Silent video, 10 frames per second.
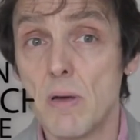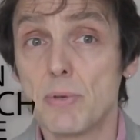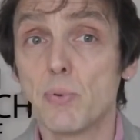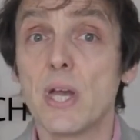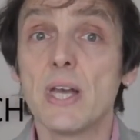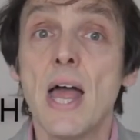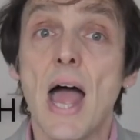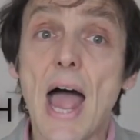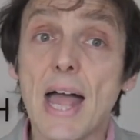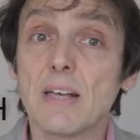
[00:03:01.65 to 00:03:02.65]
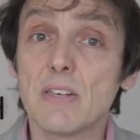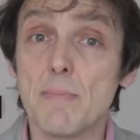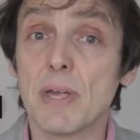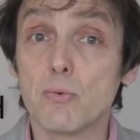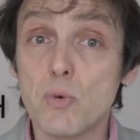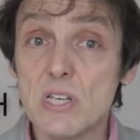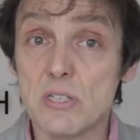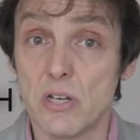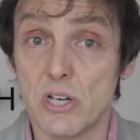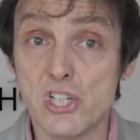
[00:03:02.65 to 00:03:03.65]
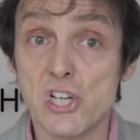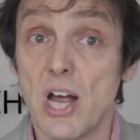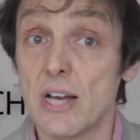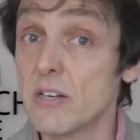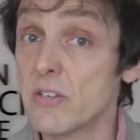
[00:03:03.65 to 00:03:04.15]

between academic research and